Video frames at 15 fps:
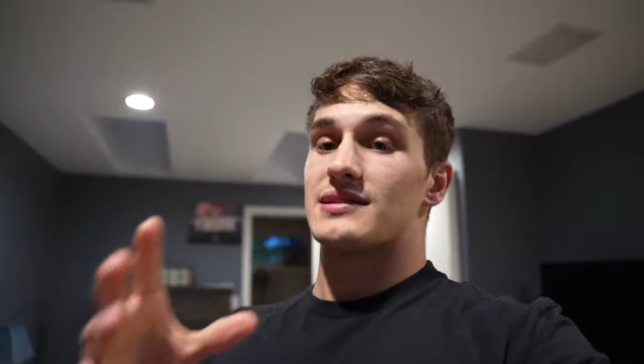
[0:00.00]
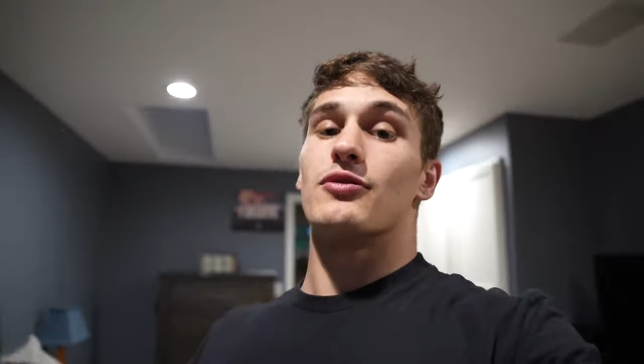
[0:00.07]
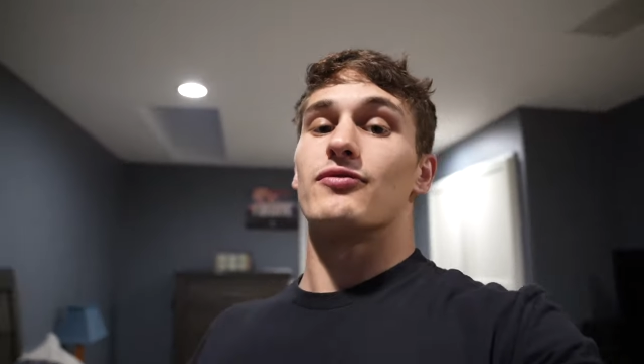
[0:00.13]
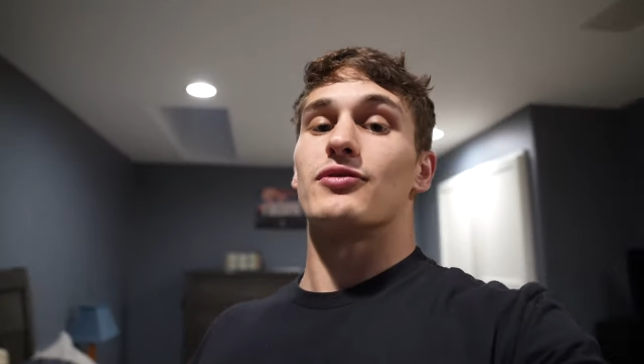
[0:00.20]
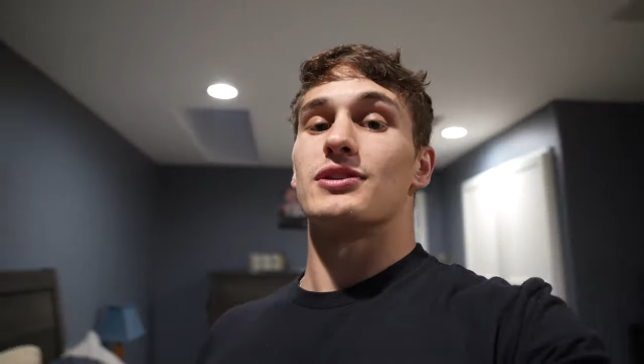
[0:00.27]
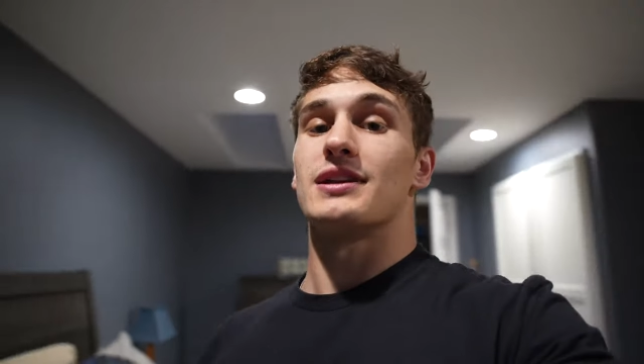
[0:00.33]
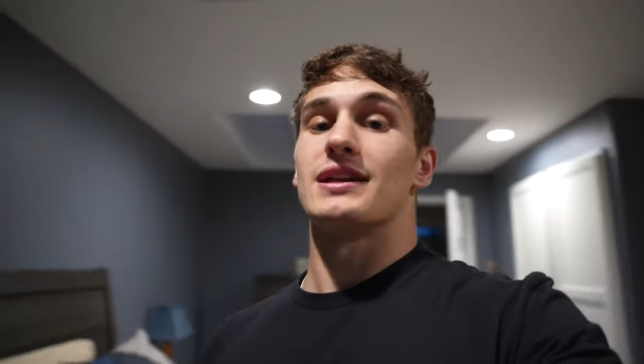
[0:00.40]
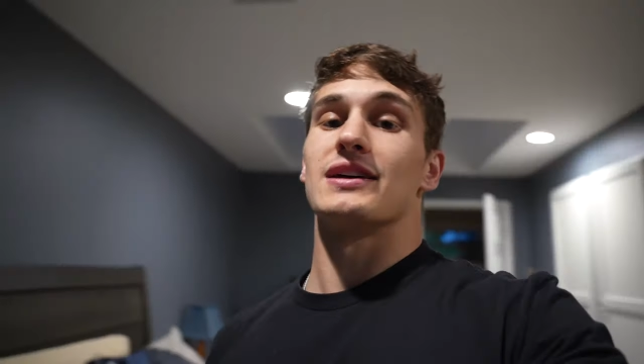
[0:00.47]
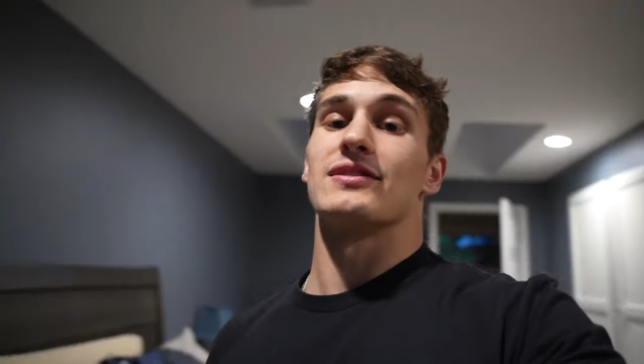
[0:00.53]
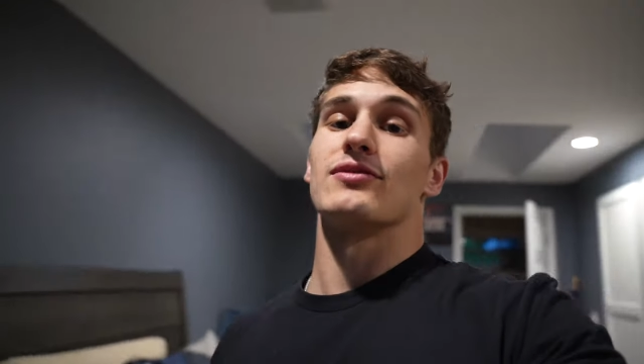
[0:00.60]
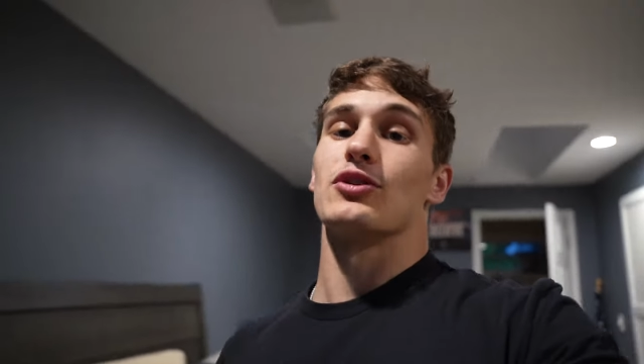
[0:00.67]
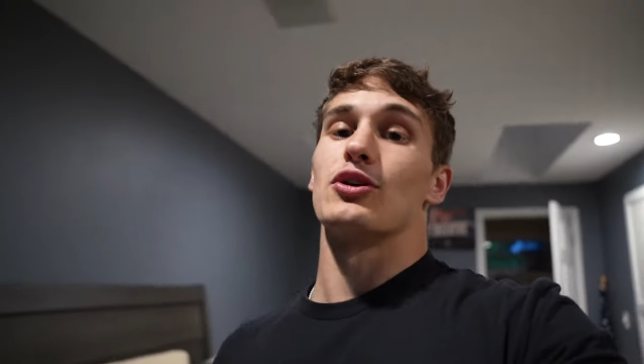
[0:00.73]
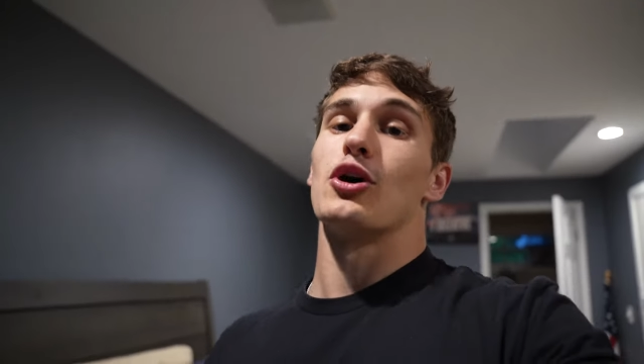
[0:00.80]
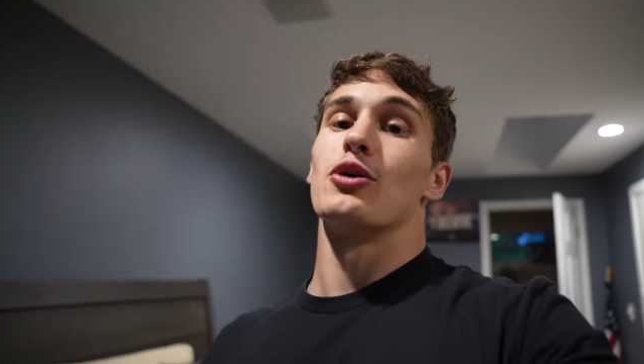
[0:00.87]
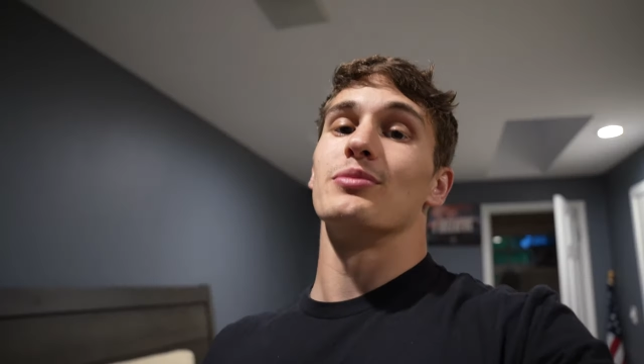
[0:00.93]
So for today's
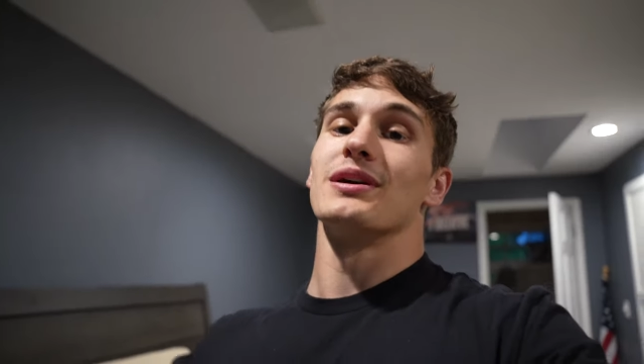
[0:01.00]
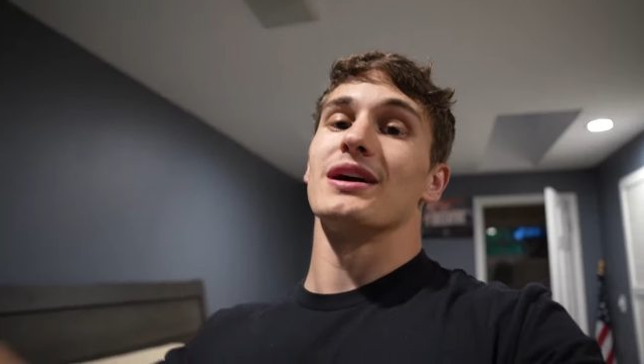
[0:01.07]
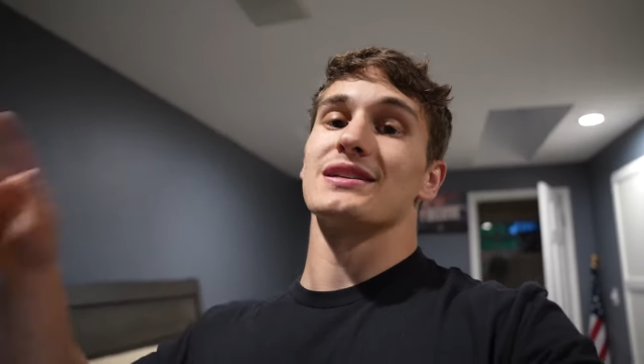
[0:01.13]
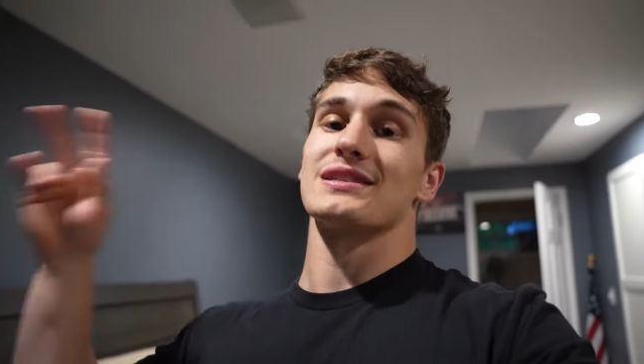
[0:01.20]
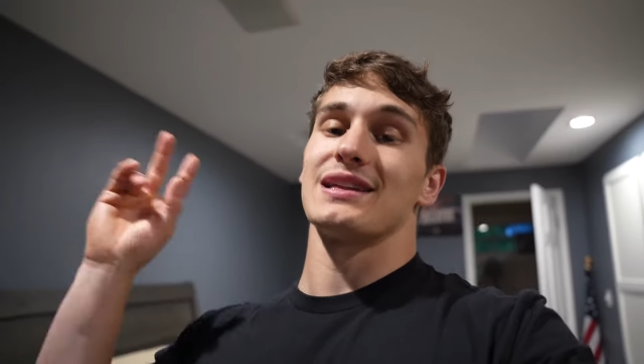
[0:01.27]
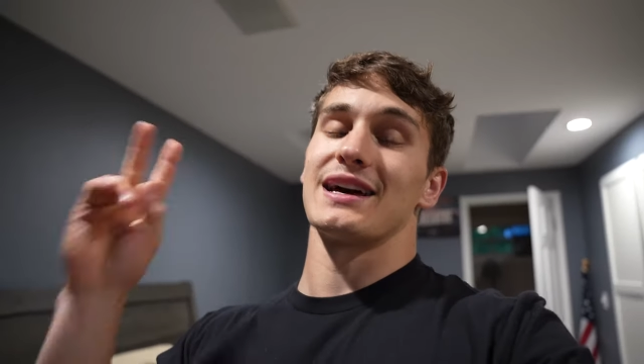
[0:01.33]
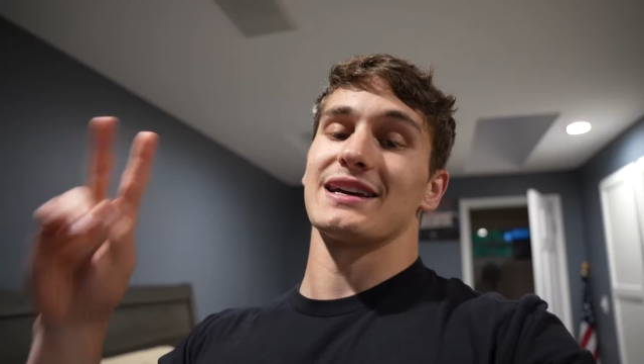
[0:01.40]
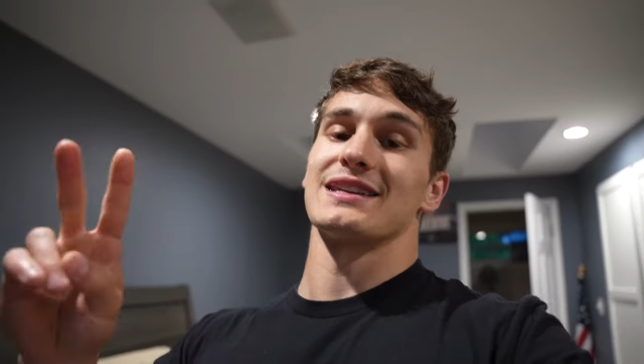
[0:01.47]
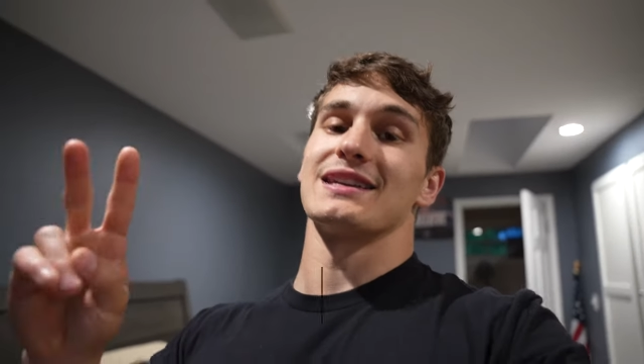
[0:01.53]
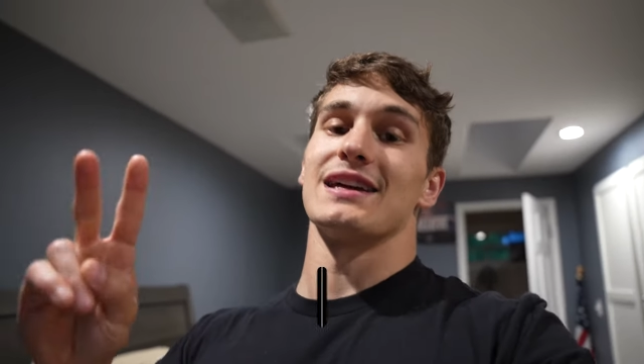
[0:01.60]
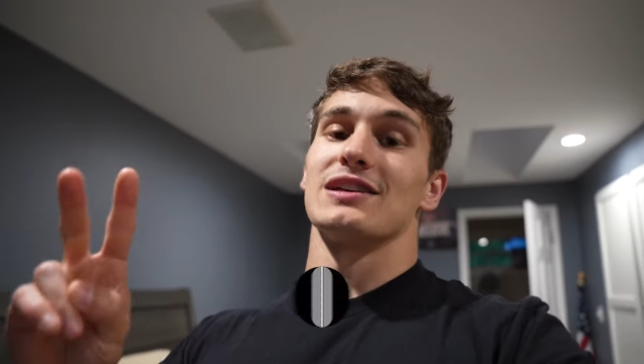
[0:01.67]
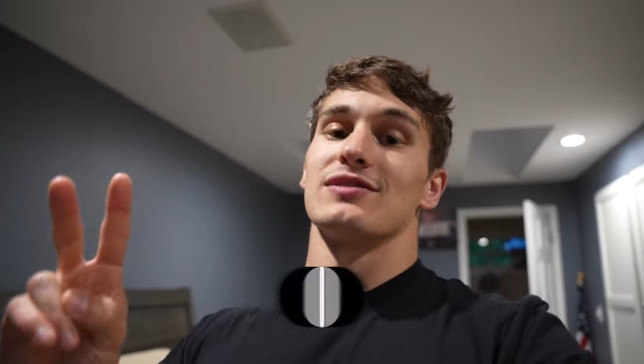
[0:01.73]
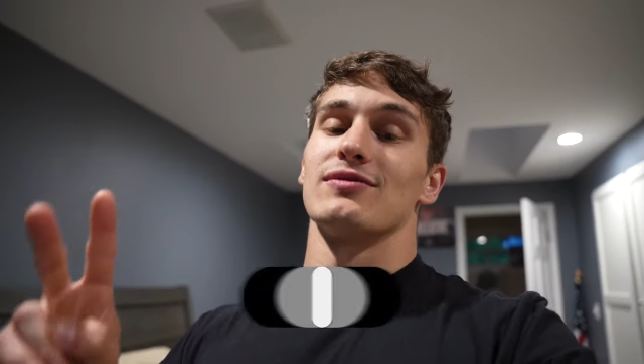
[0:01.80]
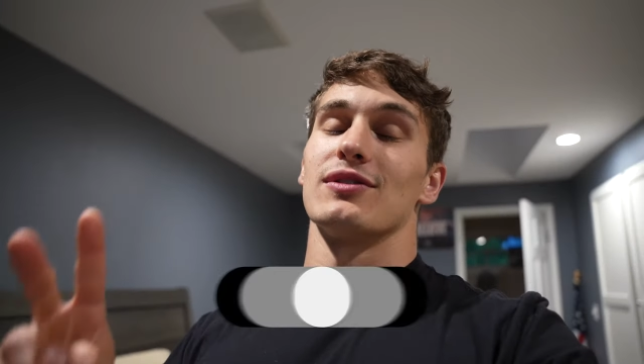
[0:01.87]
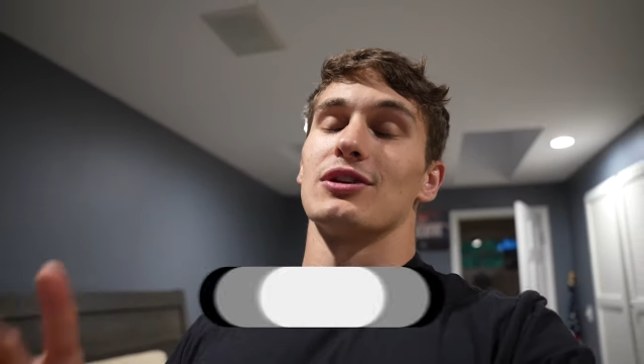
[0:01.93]
video, I hope you guys liked
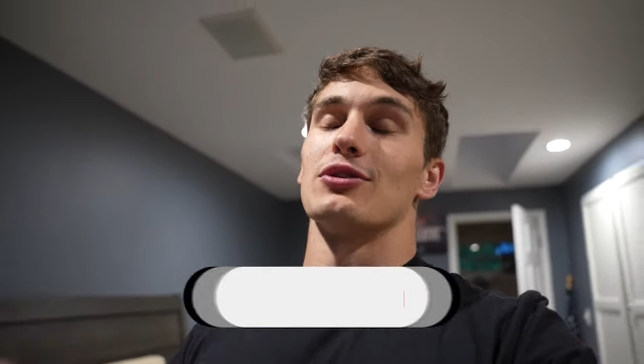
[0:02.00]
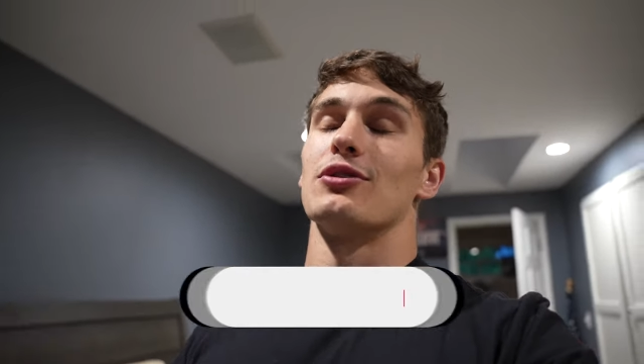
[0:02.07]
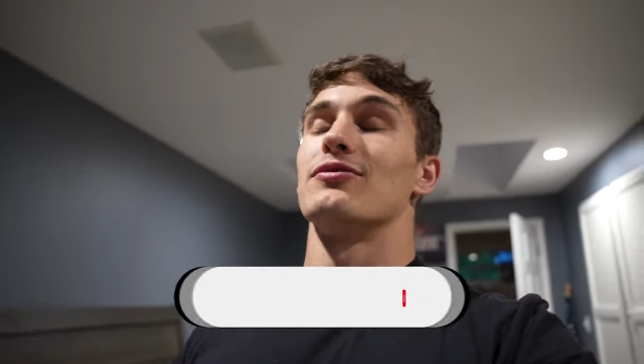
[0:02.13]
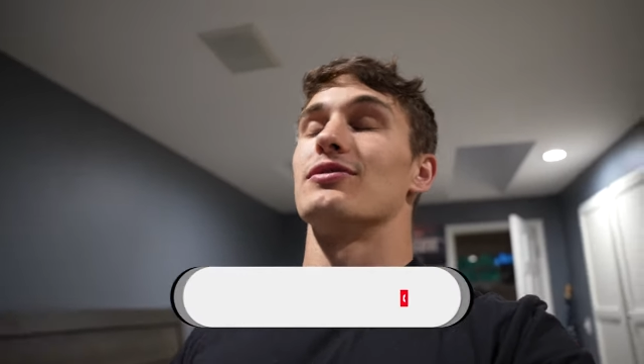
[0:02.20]
today's video.